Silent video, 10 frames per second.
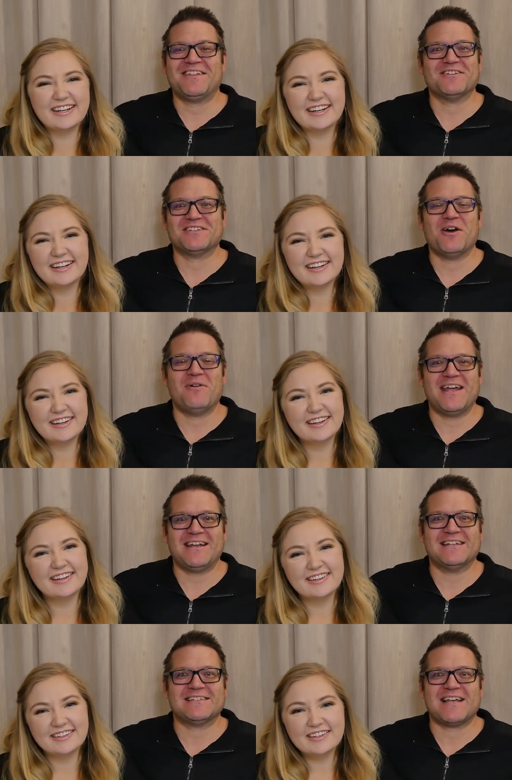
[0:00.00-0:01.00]
Speaker 1: there's no end
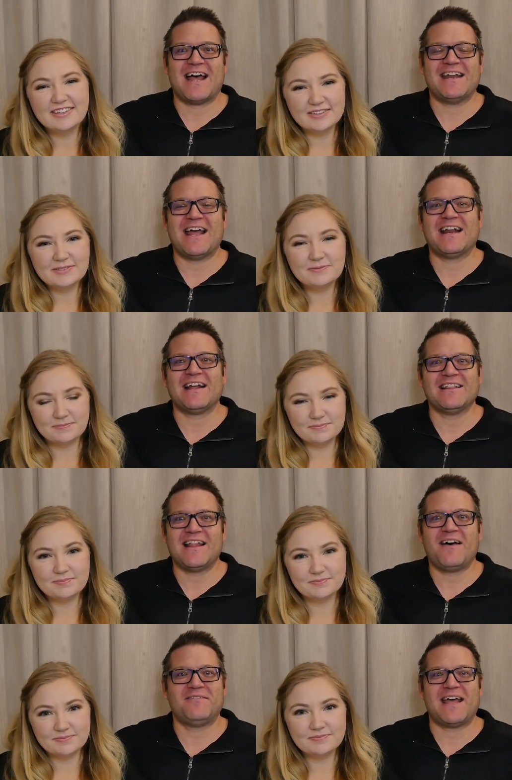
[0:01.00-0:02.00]
in sight, and I
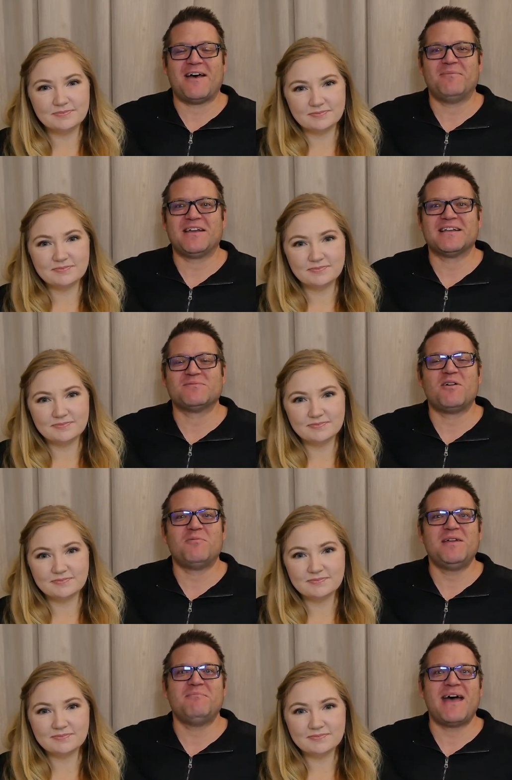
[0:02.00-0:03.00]
love that because when we
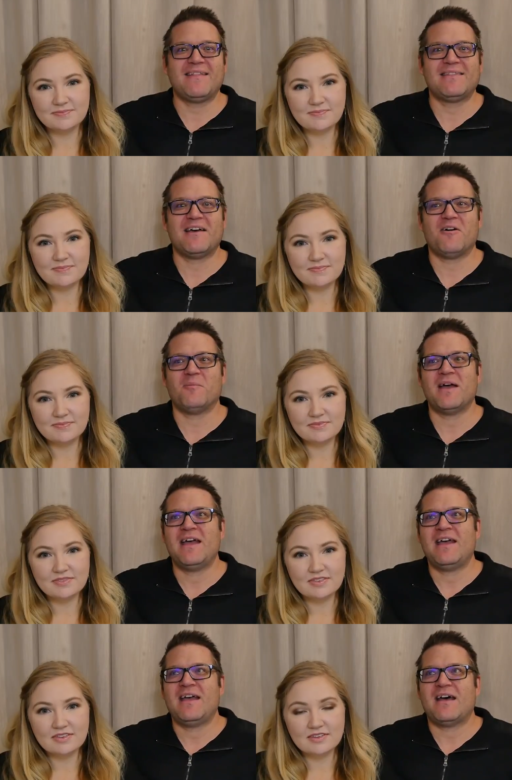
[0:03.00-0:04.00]
met them,
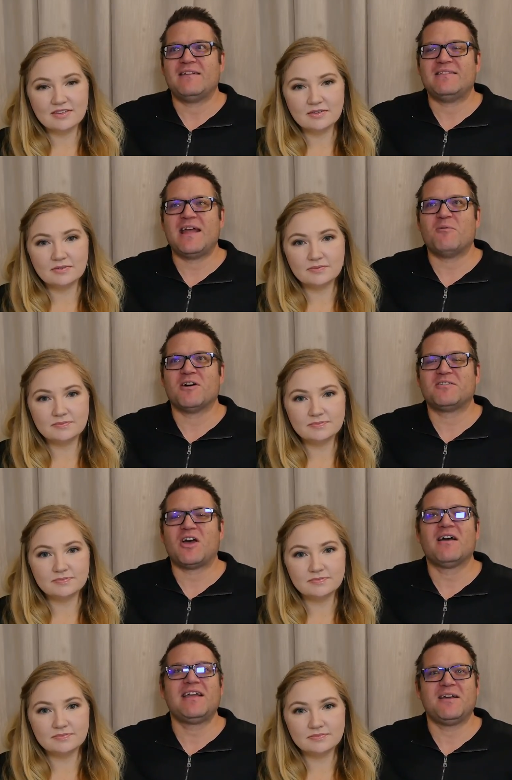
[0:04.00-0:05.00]
they were
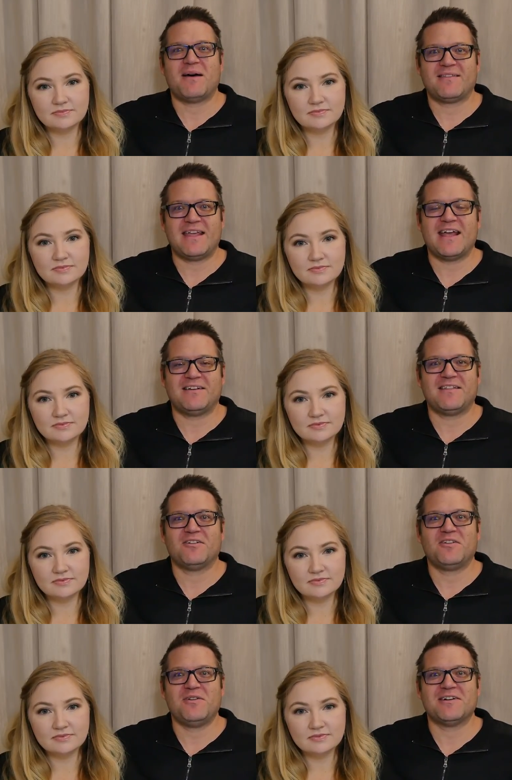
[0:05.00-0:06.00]
talking about the end of their
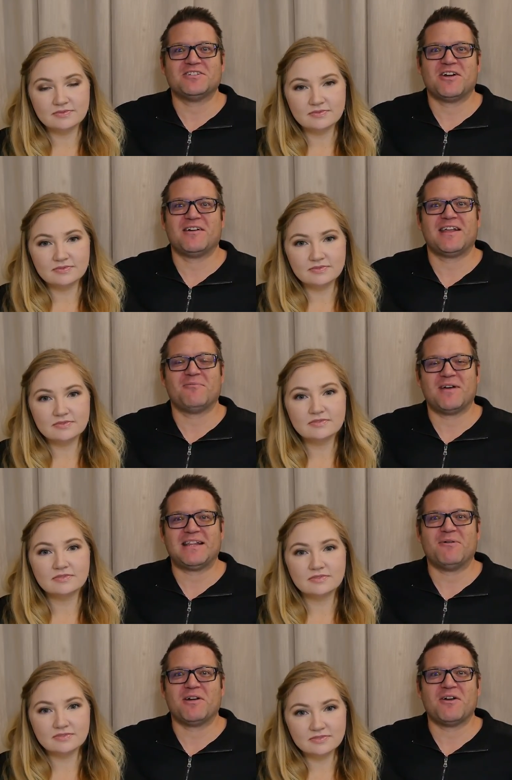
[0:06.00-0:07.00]
two year journey and what they
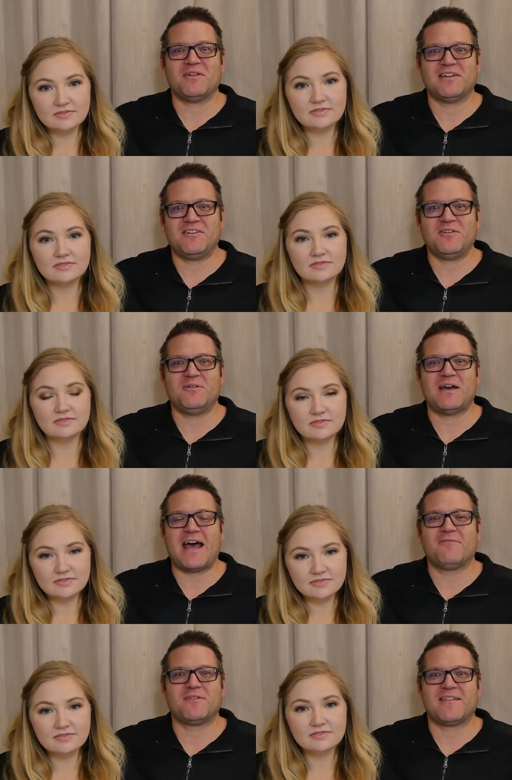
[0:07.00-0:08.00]
were going to do
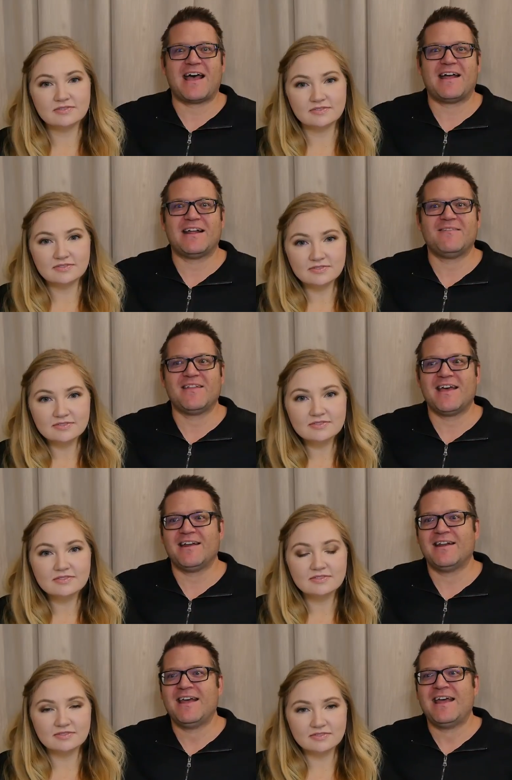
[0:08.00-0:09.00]
after that. And
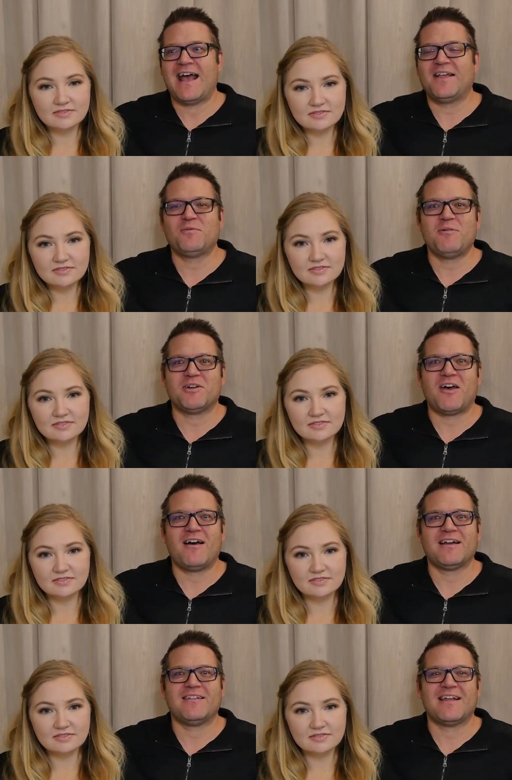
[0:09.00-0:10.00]
then as we were
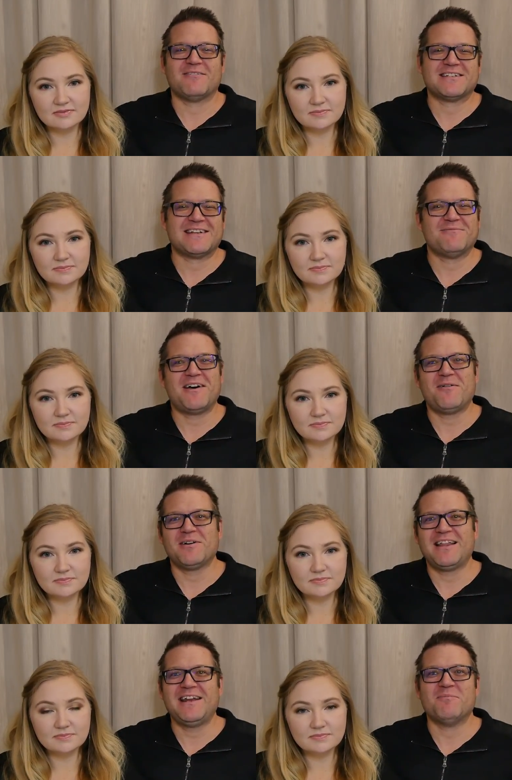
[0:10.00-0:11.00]
talking, they were saying, well, we're
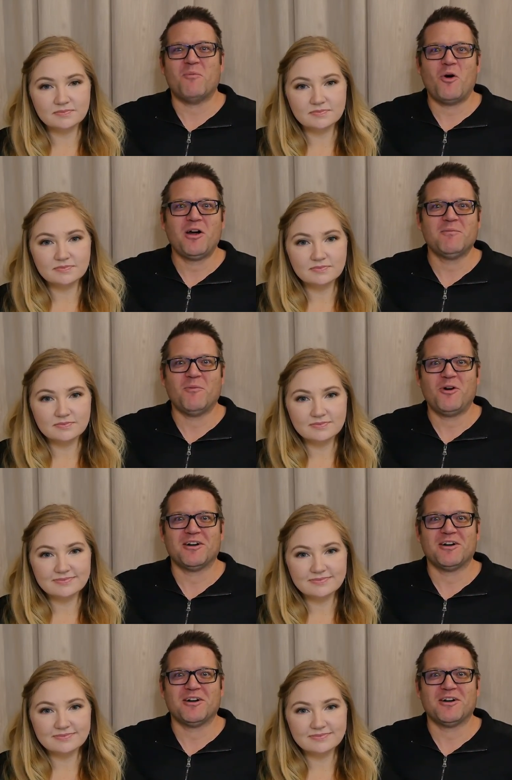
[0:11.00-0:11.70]
leaning more and more